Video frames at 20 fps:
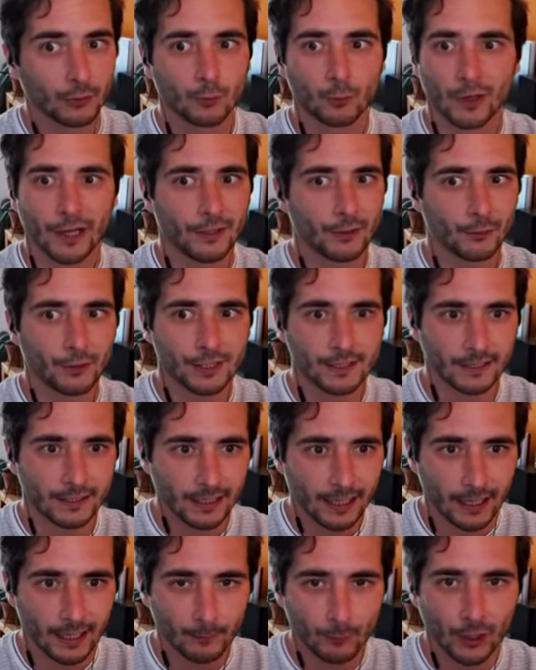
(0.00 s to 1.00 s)
whether it's a
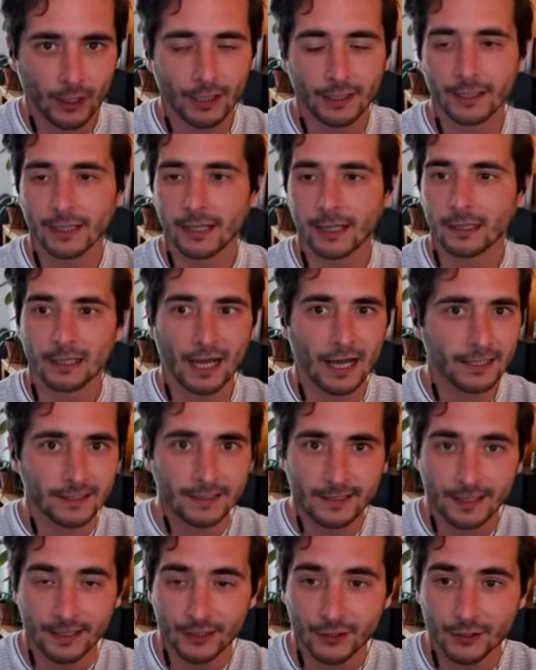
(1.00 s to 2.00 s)
camera, a light
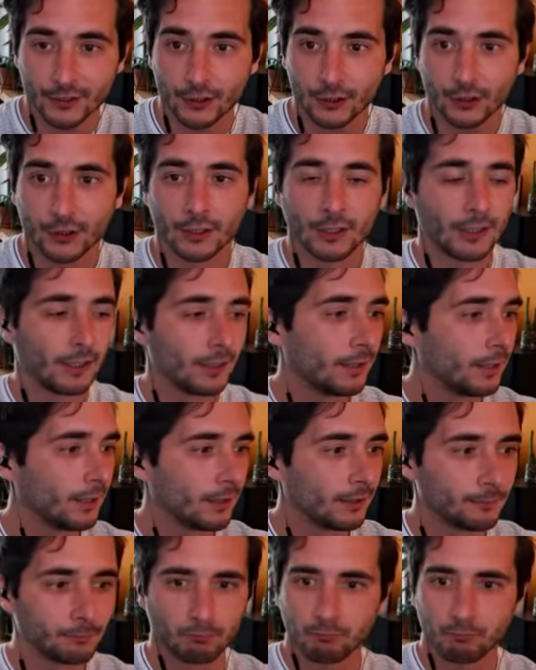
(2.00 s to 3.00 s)
sensor,
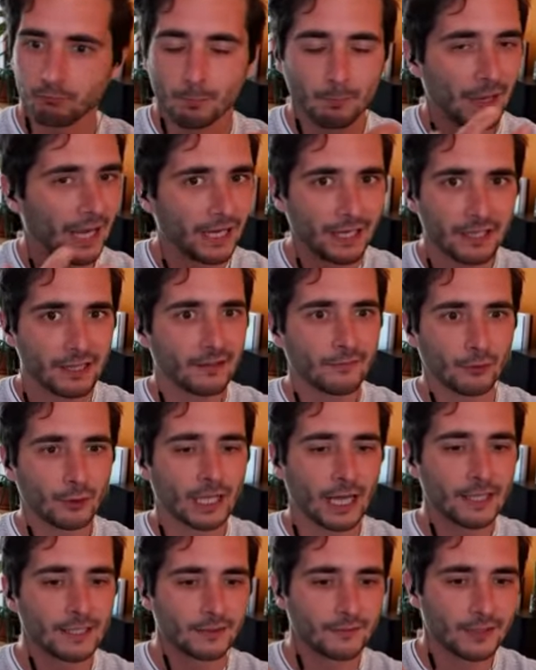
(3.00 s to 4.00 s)
many different
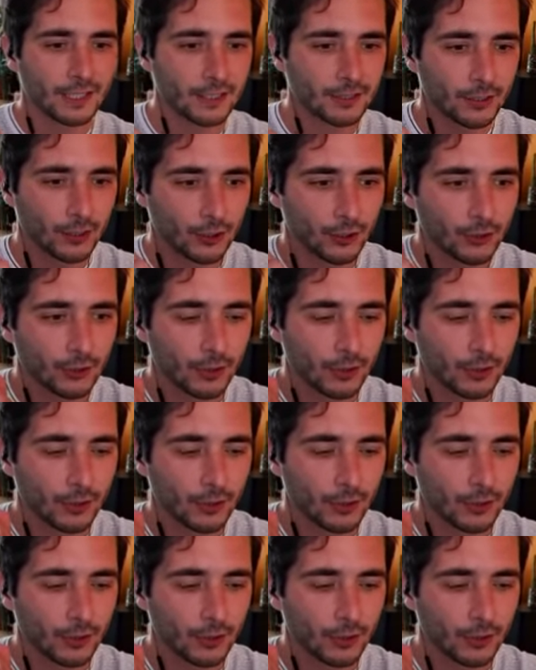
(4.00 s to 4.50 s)
kinds of sensors,